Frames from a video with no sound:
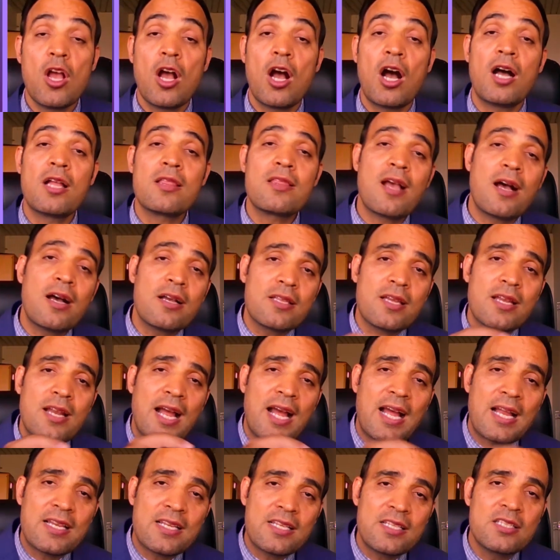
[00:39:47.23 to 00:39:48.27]
On the other
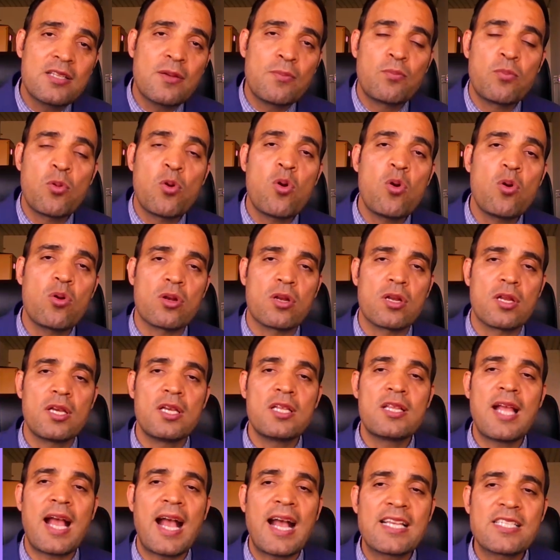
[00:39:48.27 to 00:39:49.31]
hand, in the bone,
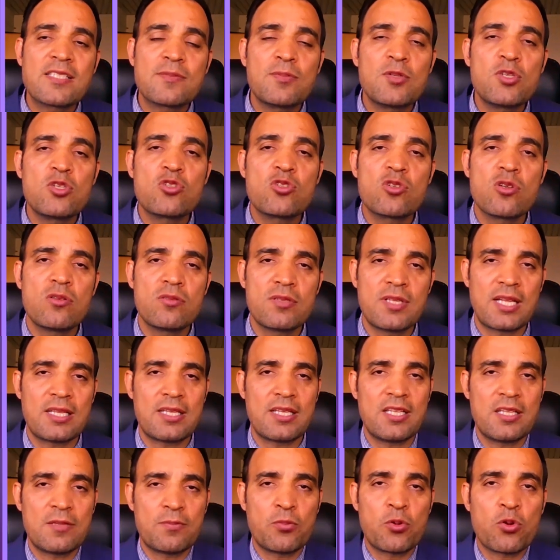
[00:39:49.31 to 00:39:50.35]
it has been shown that
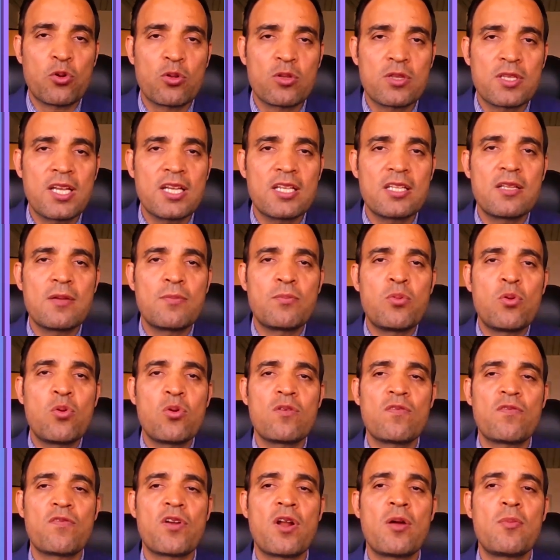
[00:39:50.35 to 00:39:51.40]
it protects the
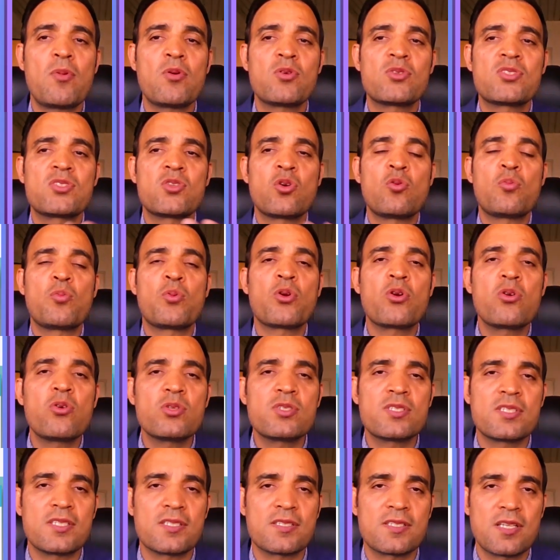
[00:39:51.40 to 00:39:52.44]
bone from
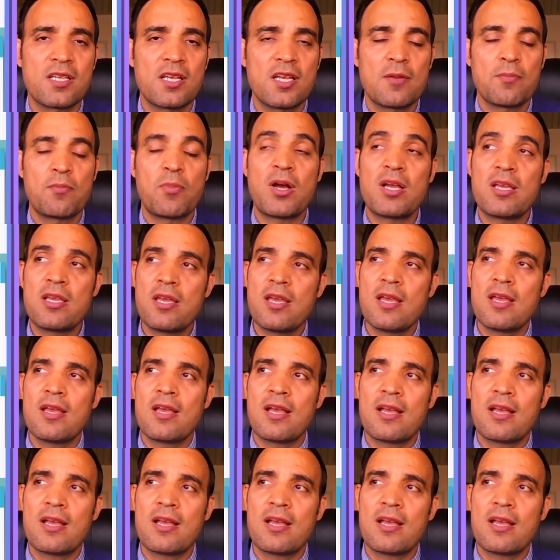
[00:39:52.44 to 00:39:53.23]
osteoporosis by